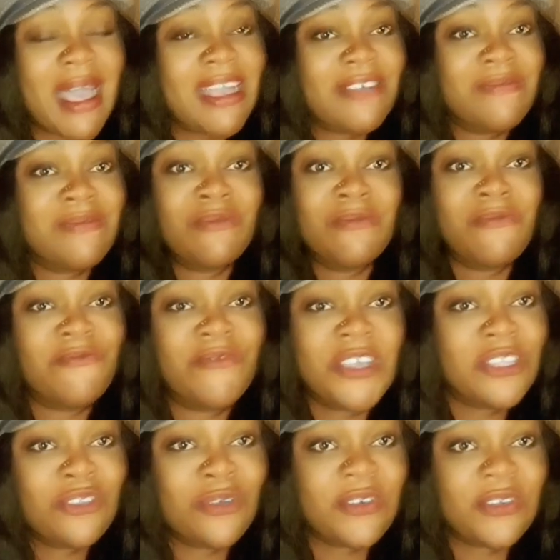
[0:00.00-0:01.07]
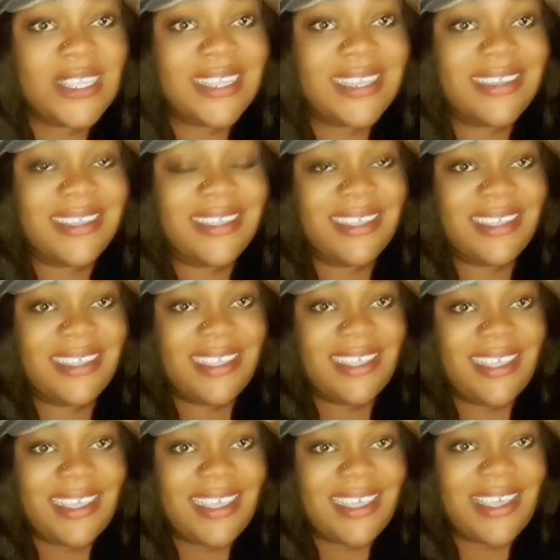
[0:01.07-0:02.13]
back victoriously.
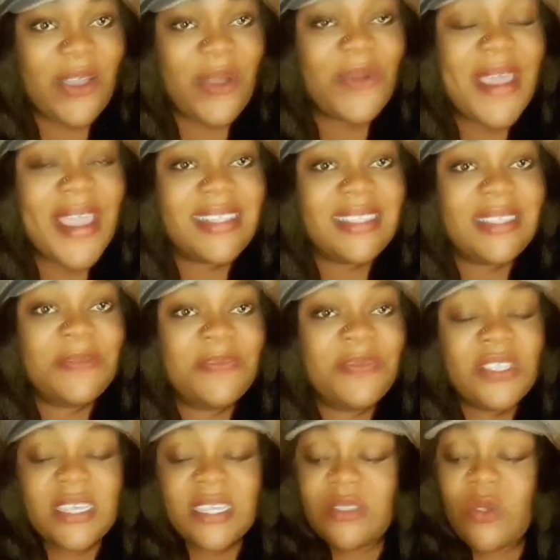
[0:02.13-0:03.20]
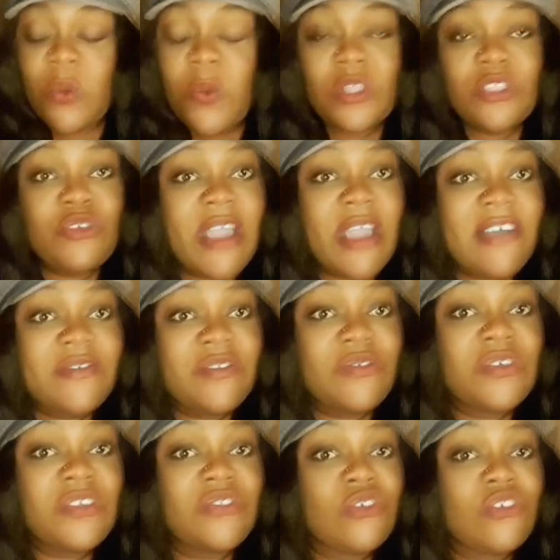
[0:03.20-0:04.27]
All right, so what you have
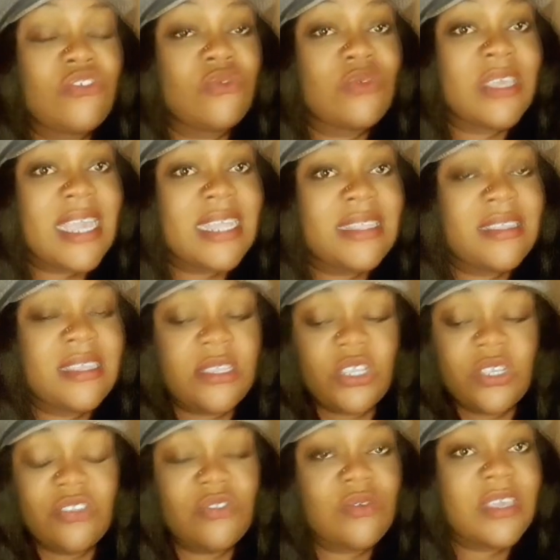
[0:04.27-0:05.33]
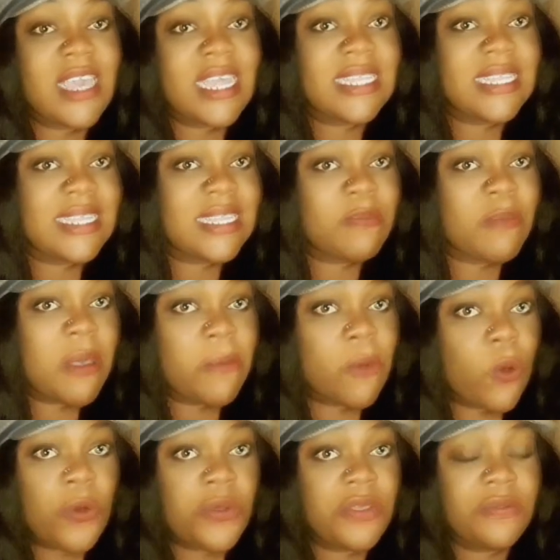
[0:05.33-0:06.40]
to do is just to get this
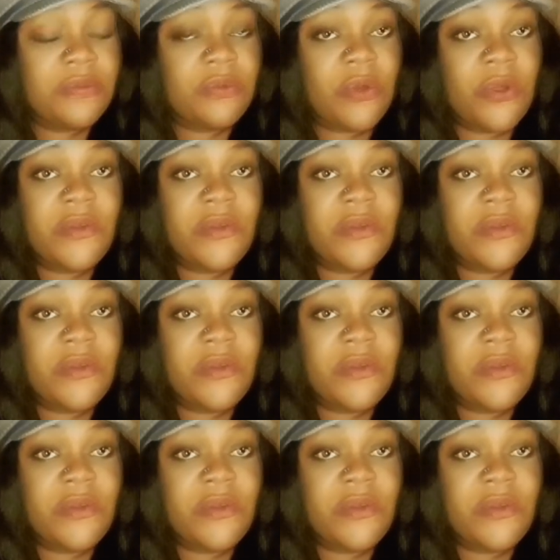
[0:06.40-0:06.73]
palm oil.